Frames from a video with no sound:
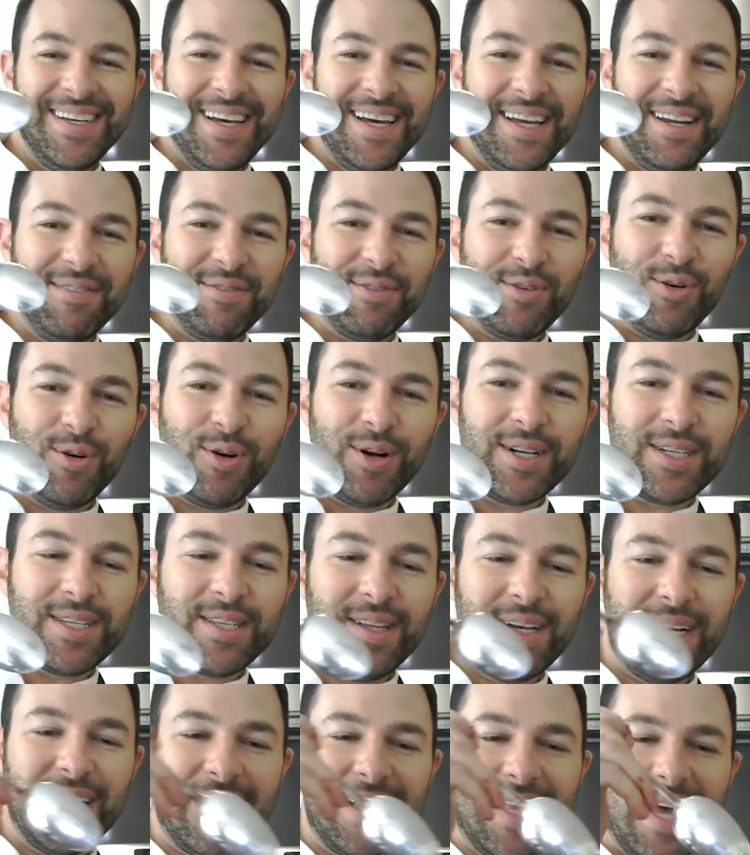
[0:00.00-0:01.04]
And of course,
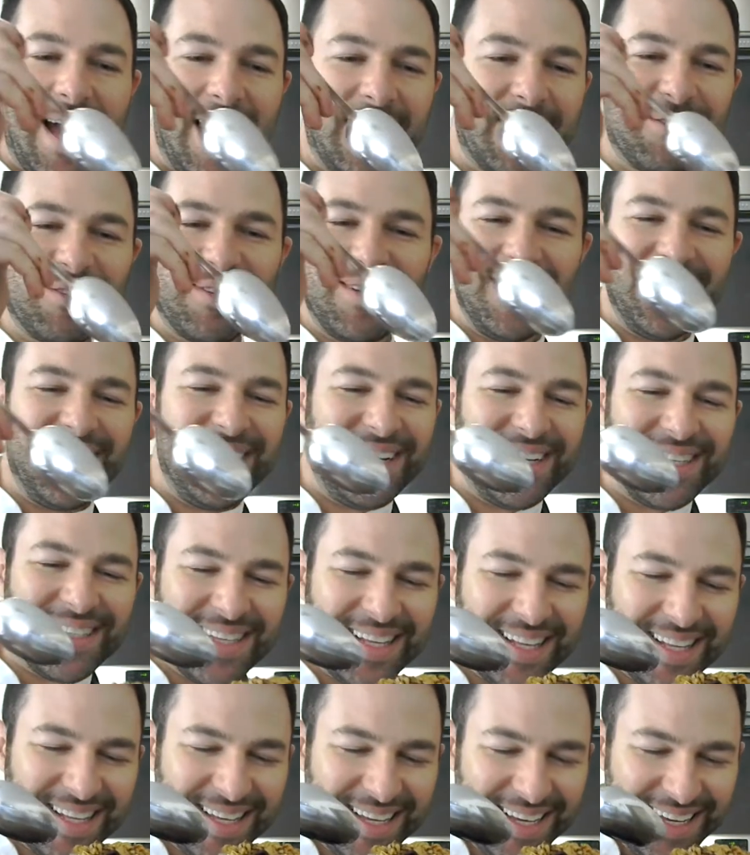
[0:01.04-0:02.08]
look at that.
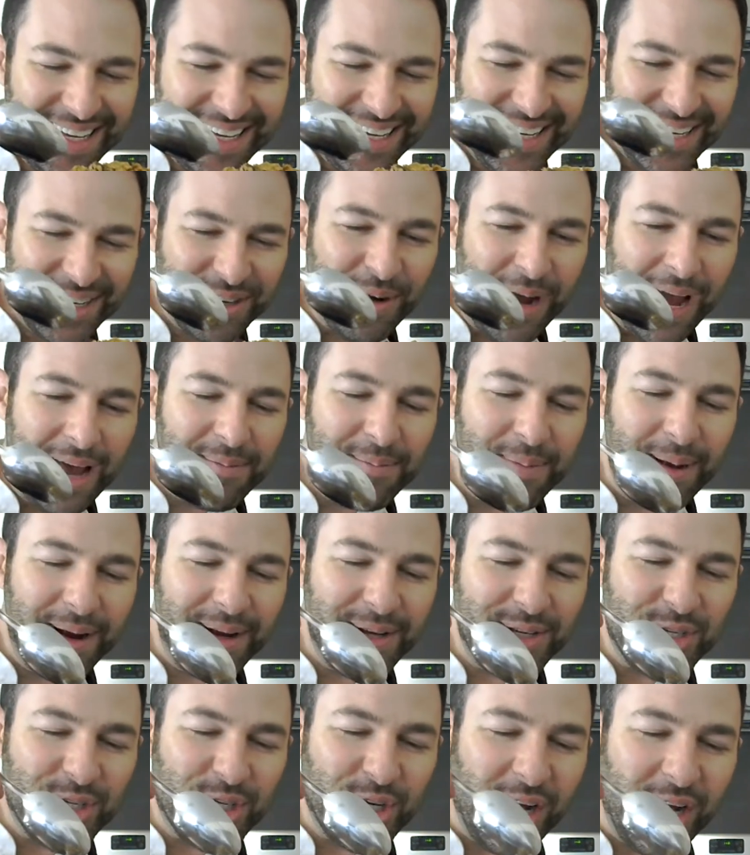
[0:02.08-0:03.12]

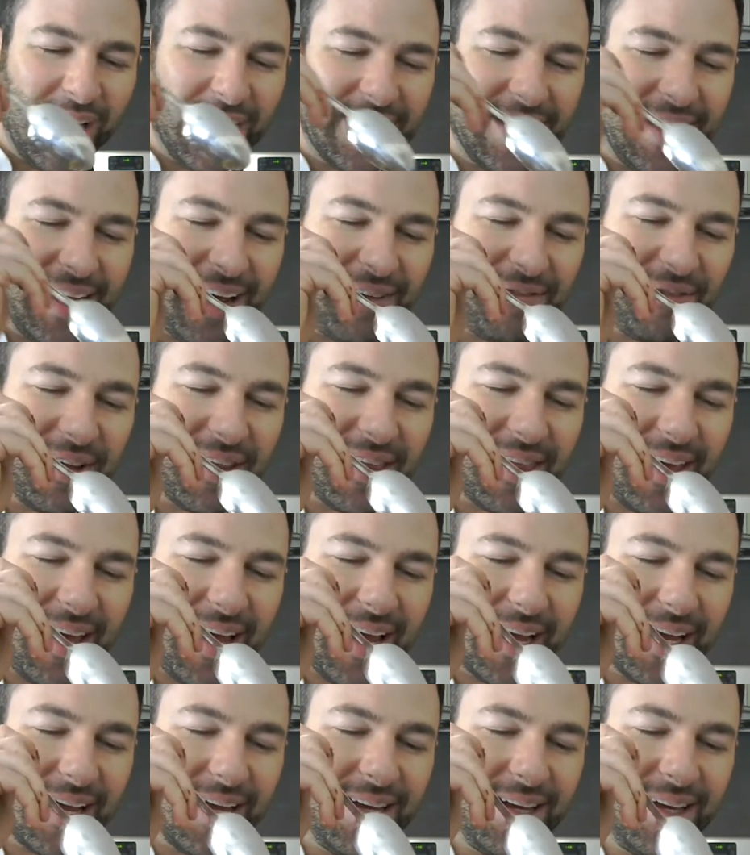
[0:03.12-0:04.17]
Cranberries, chocolate,
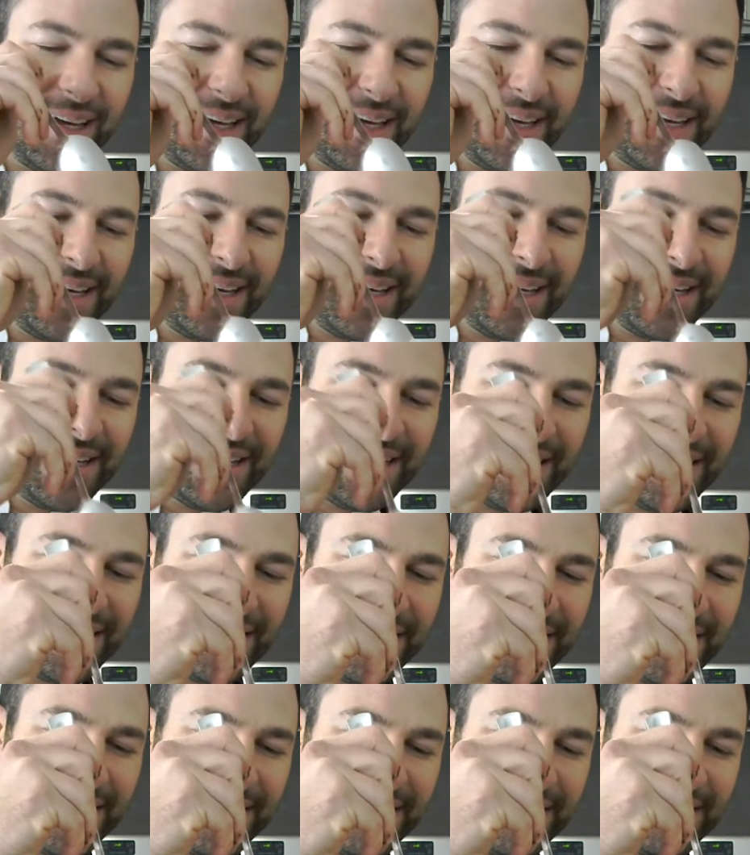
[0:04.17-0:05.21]
everything.
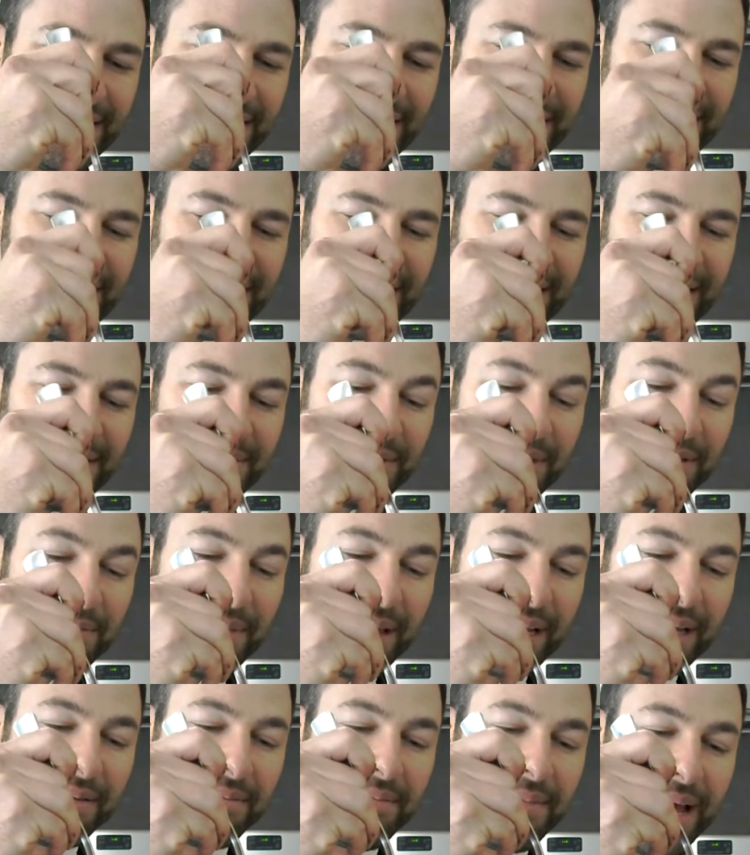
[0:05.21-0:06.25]
I'm gonna
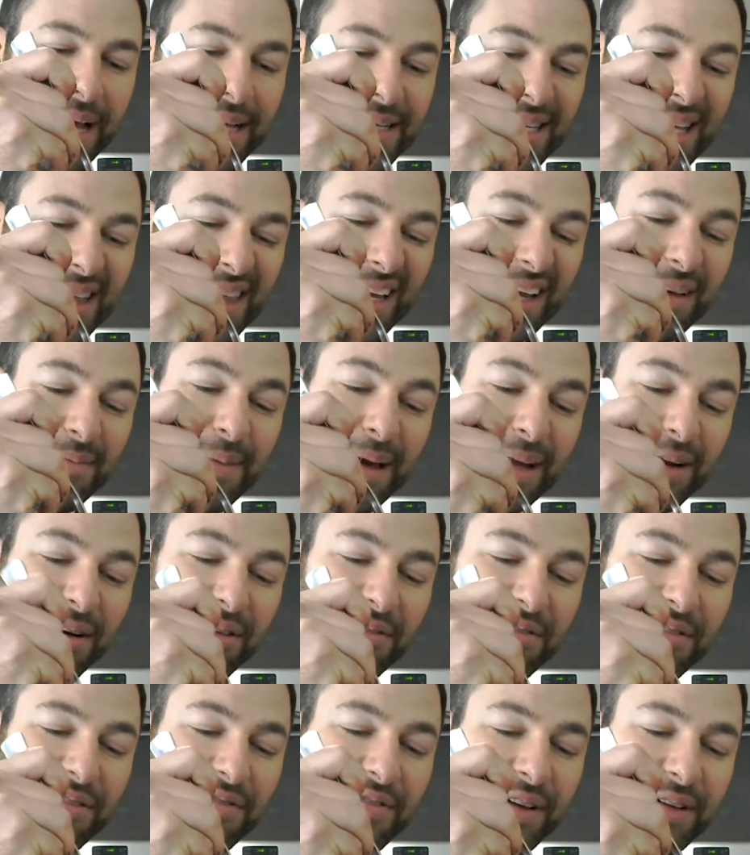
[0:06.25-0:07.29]
make a mess. I think I might have
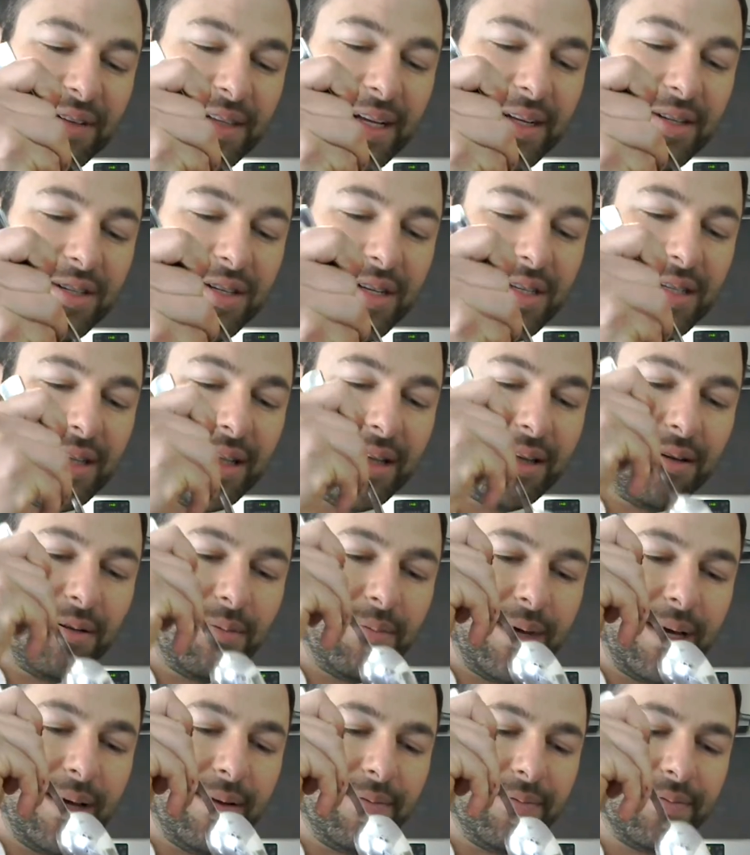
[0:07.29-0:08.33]
overfilled it just a little
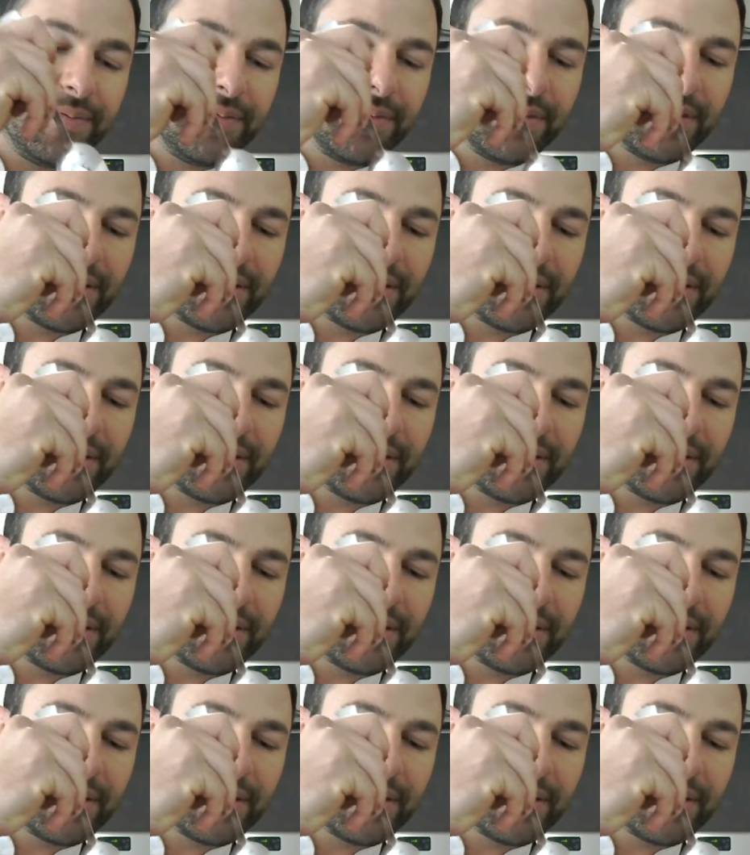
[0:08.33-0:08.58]
bit.